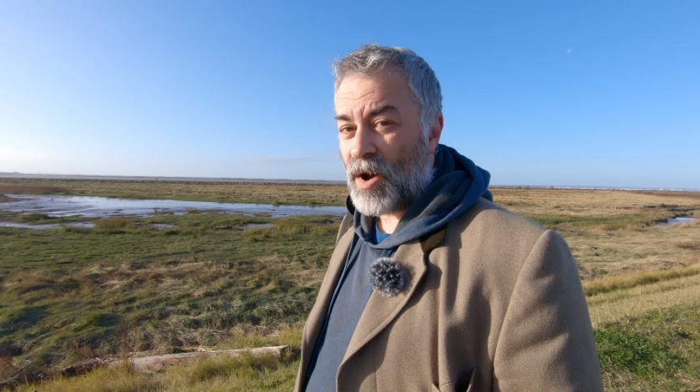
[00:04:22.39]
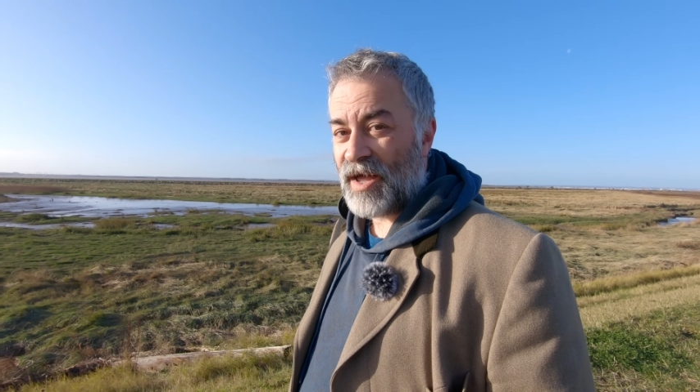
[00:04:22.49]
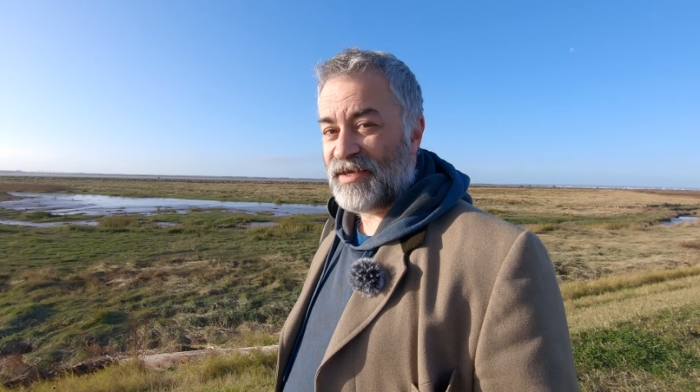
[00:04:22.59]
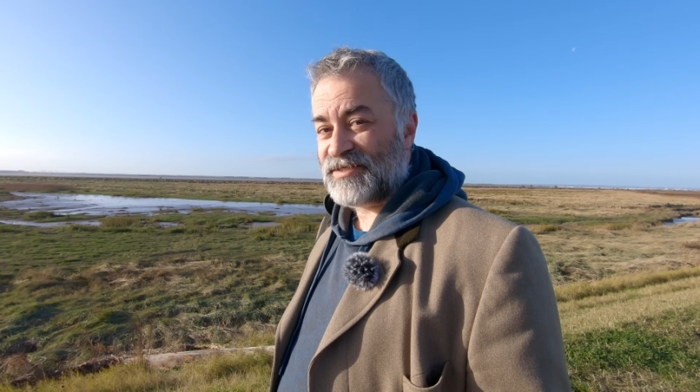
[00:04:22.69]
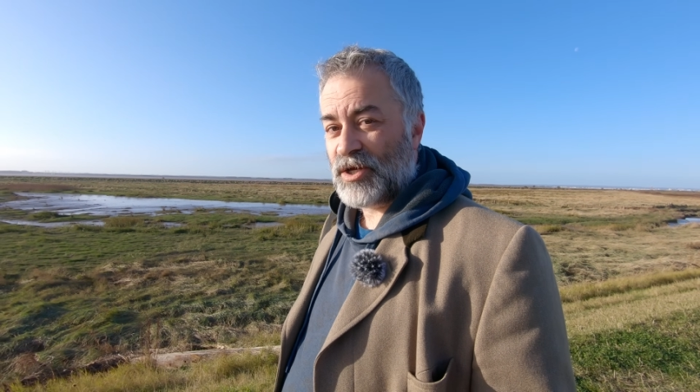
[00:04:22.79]

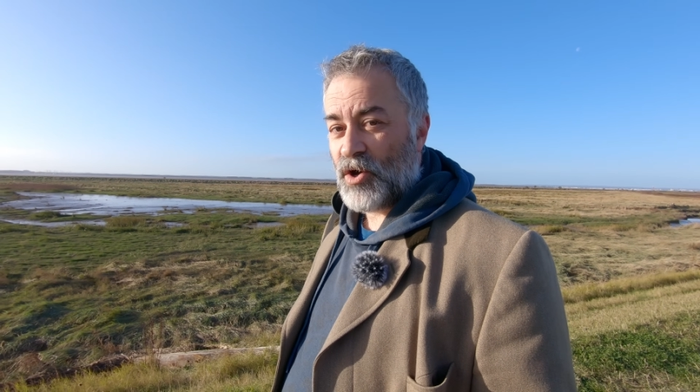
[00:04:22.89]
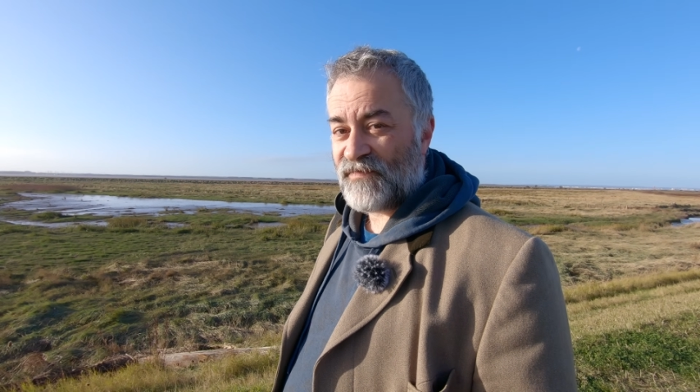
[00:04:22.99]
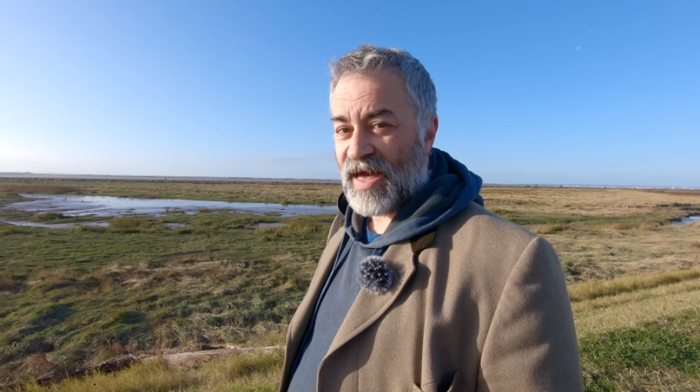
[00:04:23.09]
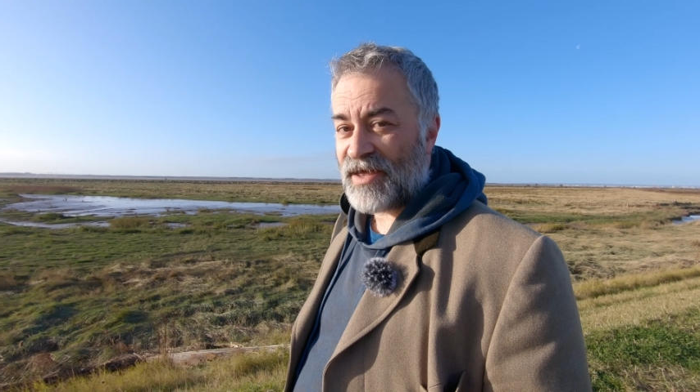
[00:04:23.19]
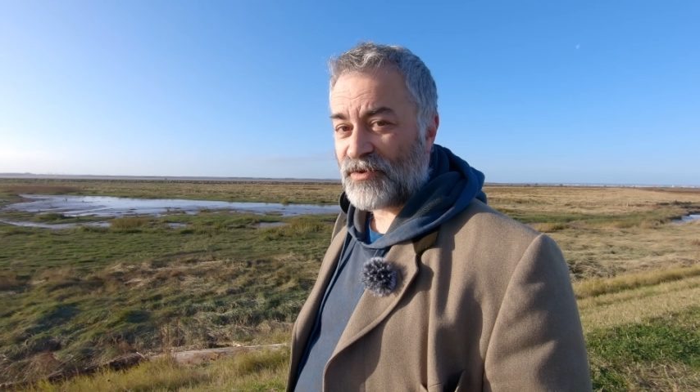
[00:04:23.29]
wires
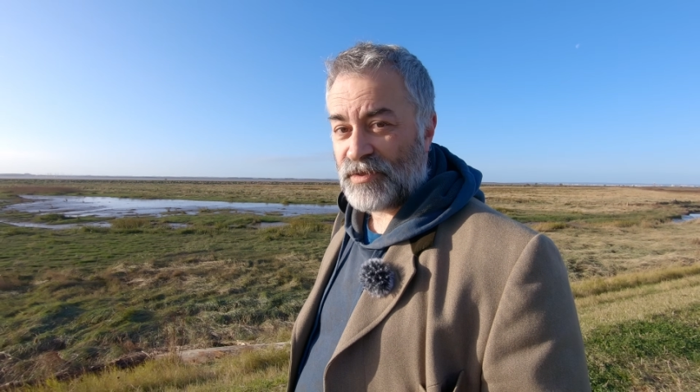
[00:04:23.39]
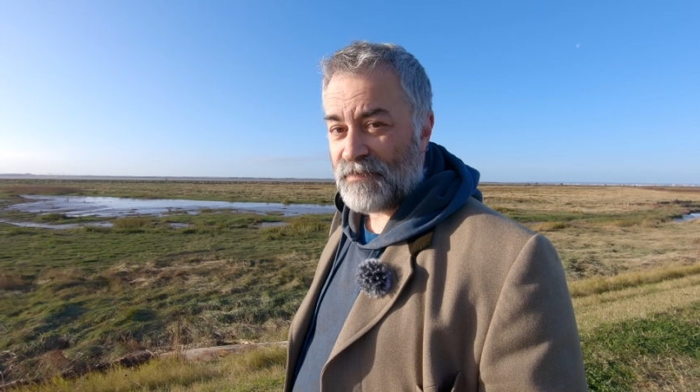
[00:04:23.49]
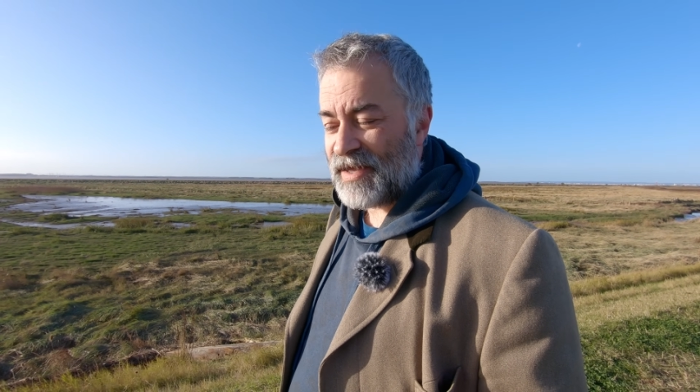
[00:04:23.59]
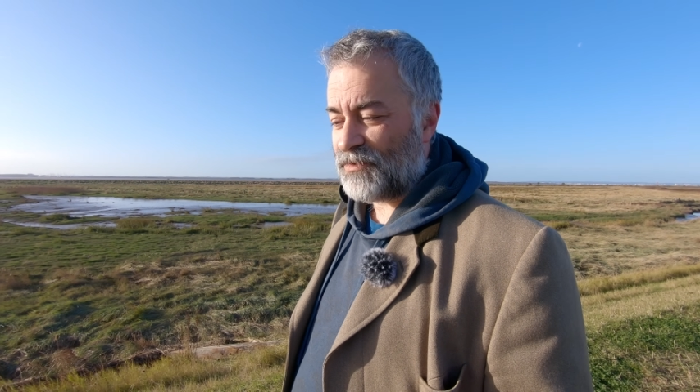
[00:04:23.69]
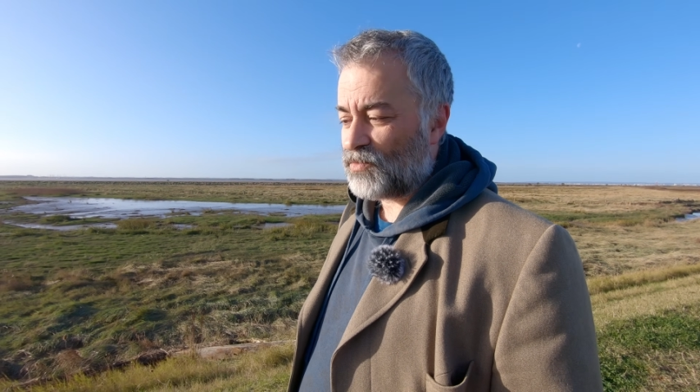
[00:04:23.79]
overhead on the
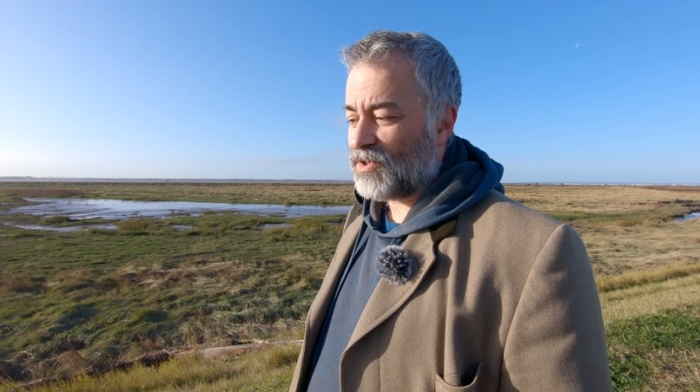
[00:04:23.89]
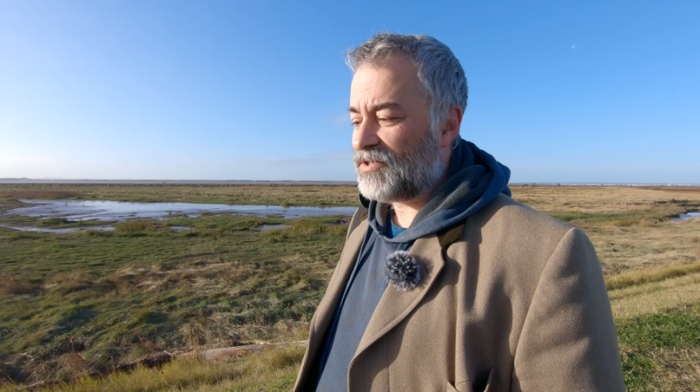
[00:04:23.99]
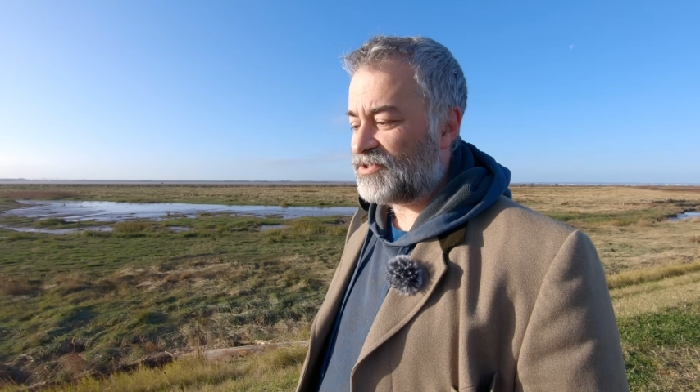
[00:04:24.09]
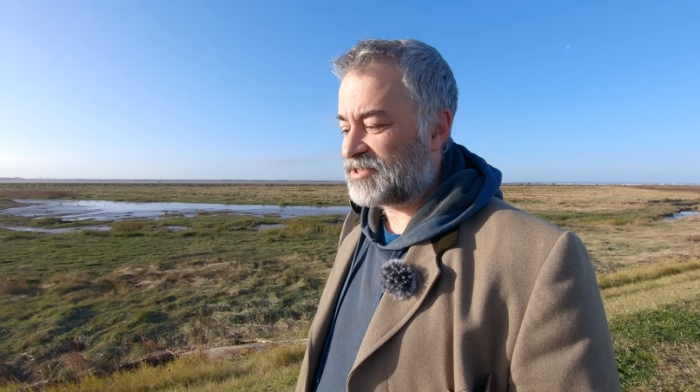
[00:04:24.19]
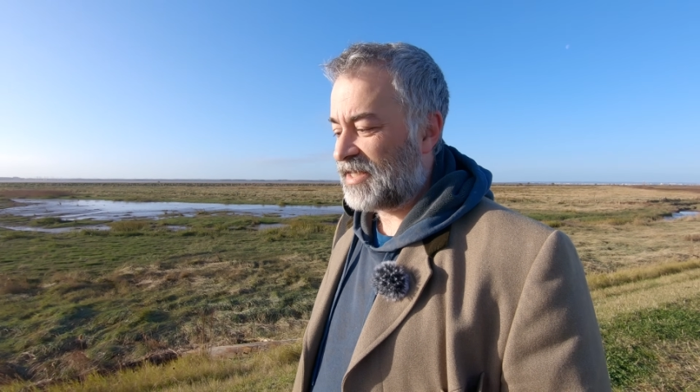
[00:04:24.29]
main
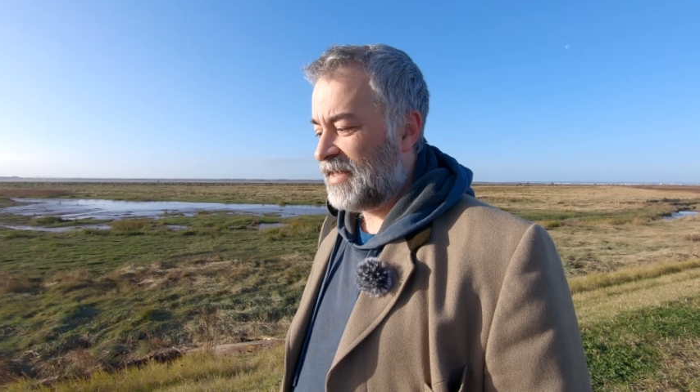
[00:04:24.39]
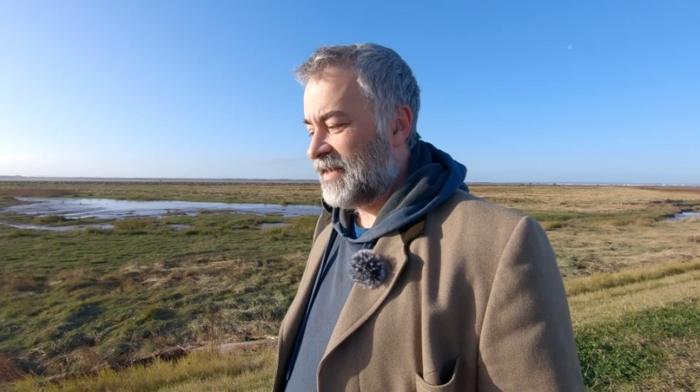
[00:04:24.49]
roads.